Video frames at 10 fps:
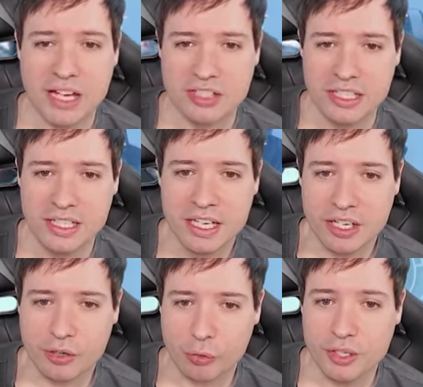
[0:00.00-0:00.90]
actually
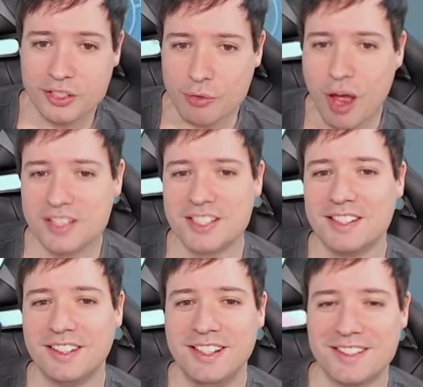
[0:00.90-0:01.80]

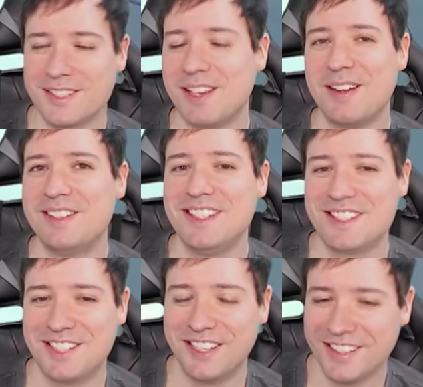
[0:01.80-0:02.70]
crisscrossing these uh,
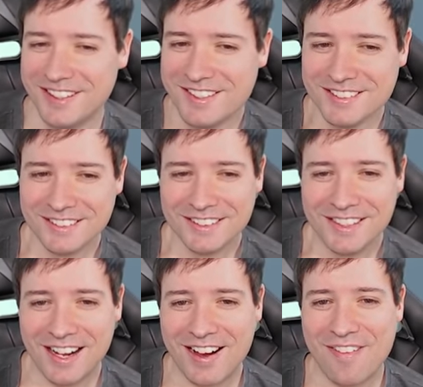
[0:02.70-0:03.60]
these
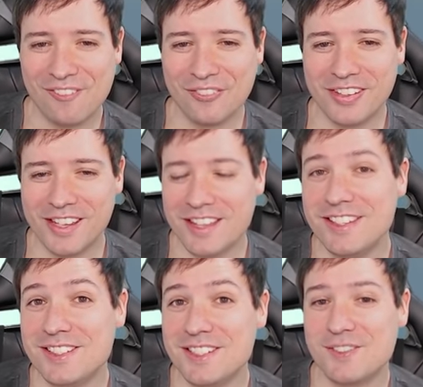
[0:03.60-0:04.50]
um, uh,
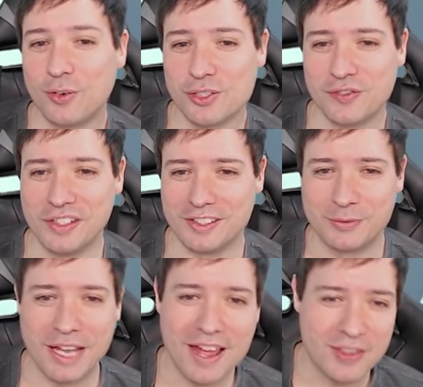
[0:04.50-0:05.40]
these these force fields.
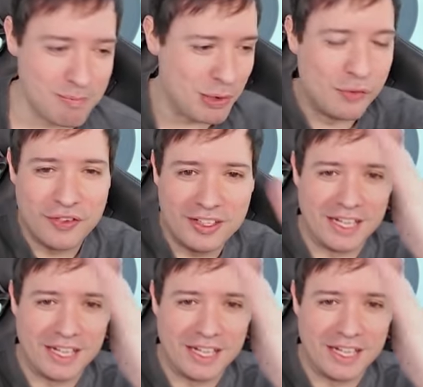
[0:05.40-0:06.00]
We had them both in